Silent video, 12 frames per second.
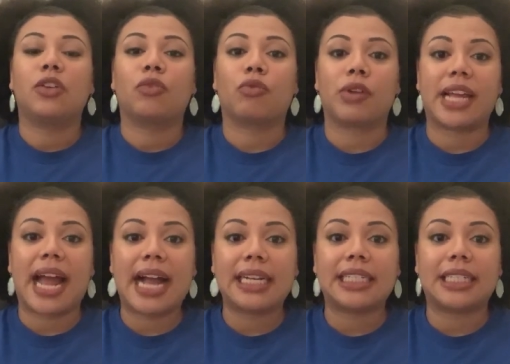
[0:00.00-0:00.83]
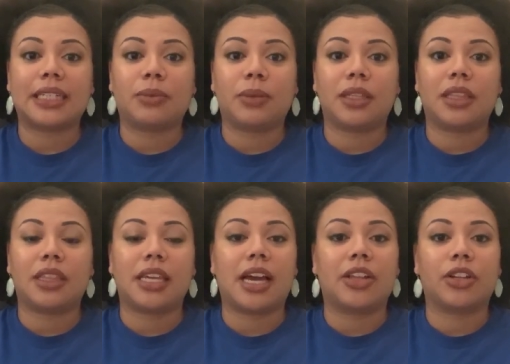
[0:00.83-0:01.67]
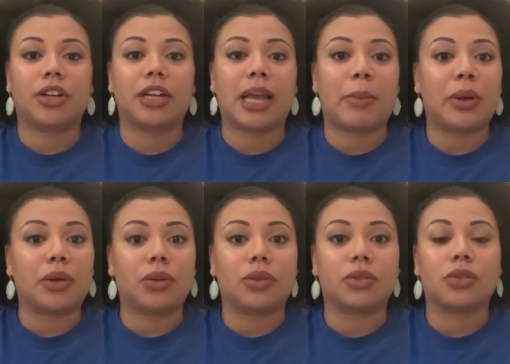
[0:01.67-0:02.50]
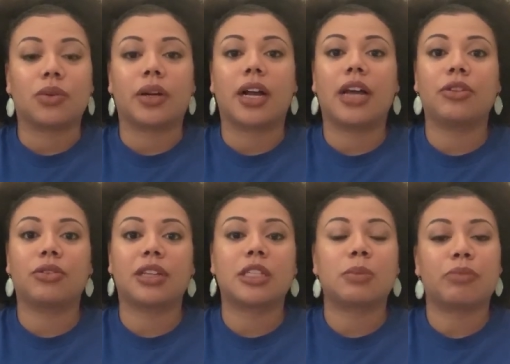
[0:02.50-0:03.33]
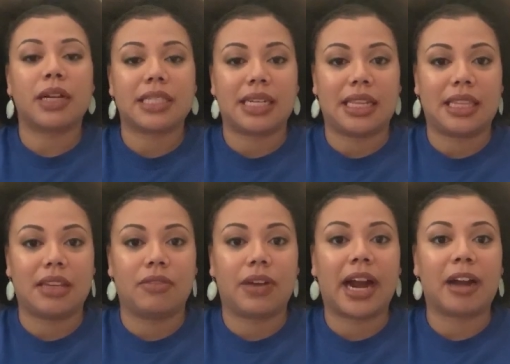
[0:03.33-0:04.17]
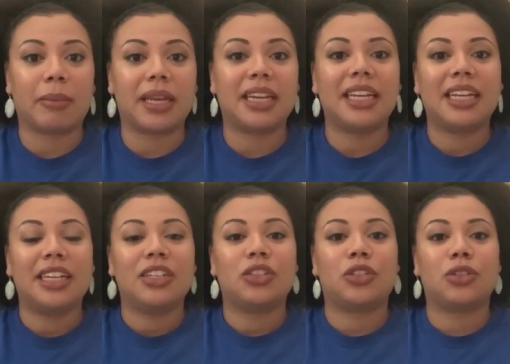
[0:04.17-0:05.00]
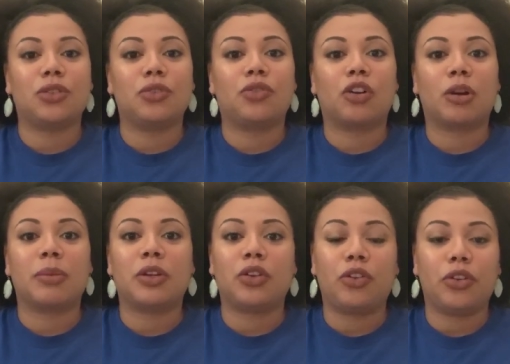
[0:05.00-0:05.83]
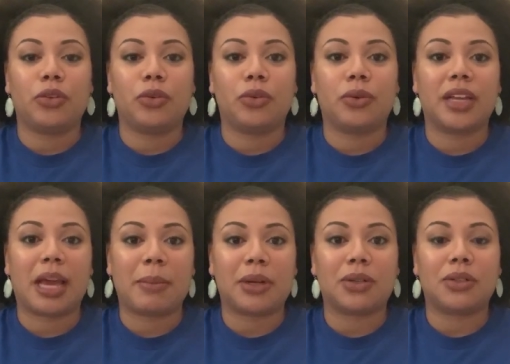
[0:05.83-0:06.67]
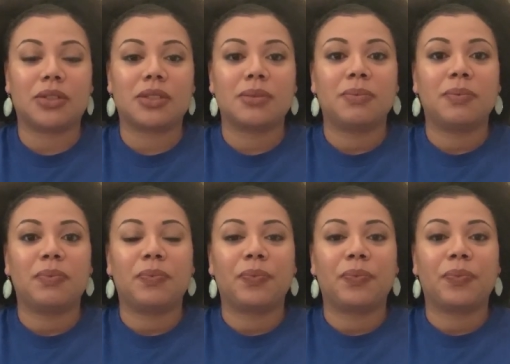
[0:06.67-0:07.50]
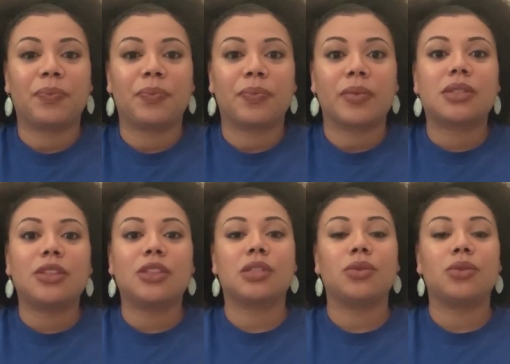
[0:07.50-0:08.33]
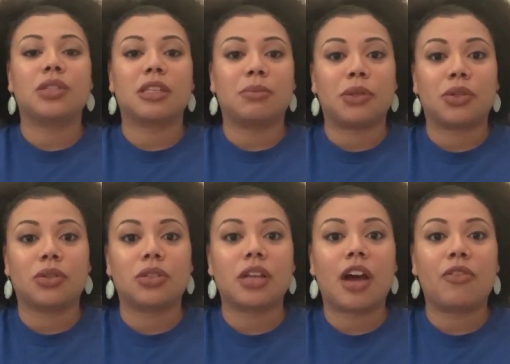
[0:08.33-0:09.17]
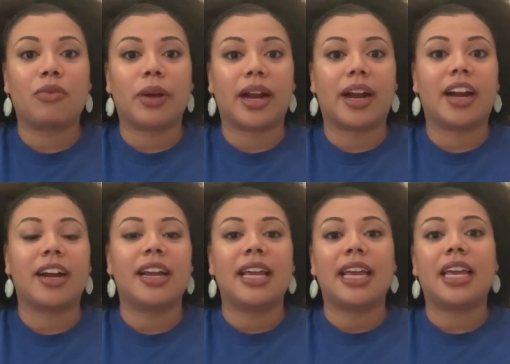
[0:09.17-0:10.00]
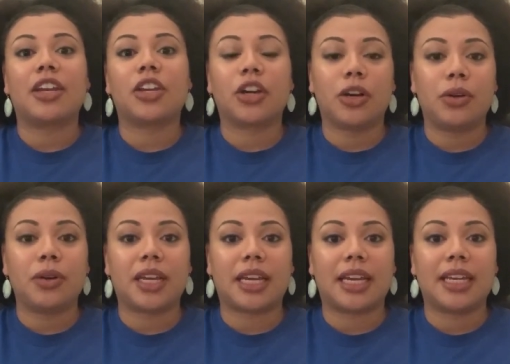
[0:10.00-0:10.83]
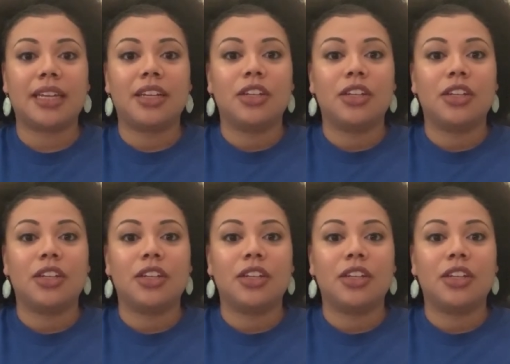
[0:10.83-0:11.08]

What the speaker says: reacted with the other chemicals or other things present in the environment to form new chemicals. And I use computer software and coding